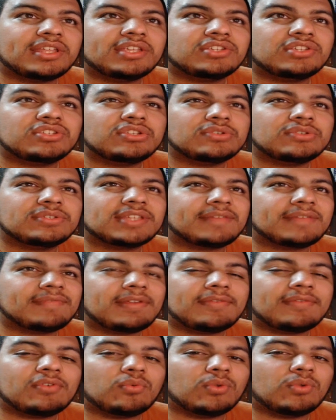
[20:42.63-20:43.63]
issues, I've
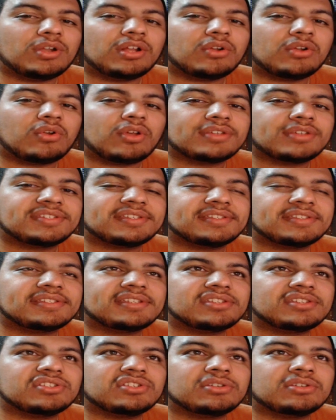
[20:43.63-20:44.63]
never run across this
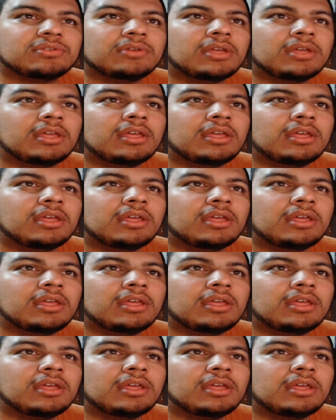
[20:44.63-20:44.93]
issue,